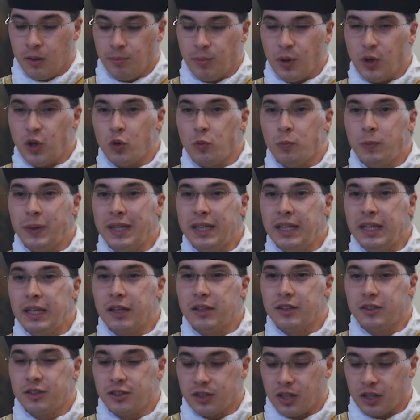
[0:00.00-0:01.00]
But
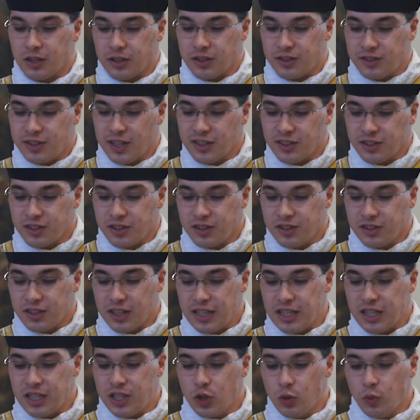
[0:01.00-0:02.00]
obedience consists
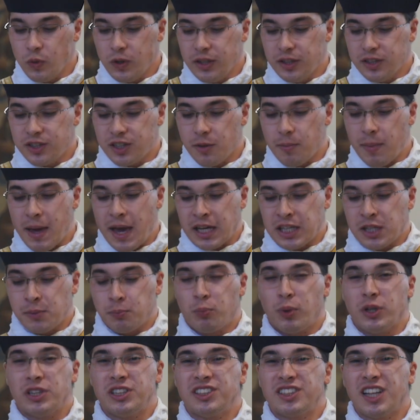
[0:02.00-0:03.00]
in doing some
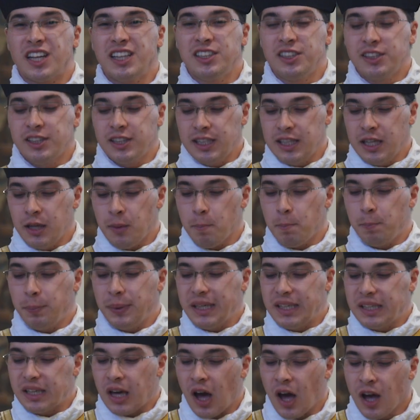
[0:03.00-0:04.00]
act precisely
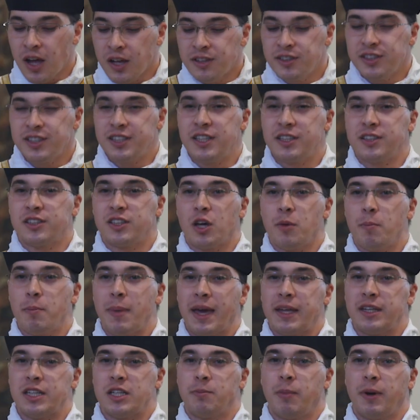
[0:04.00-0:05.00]
because it is
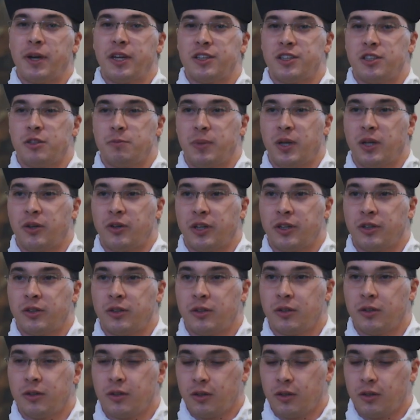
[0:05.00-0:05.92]
commanded by a superior.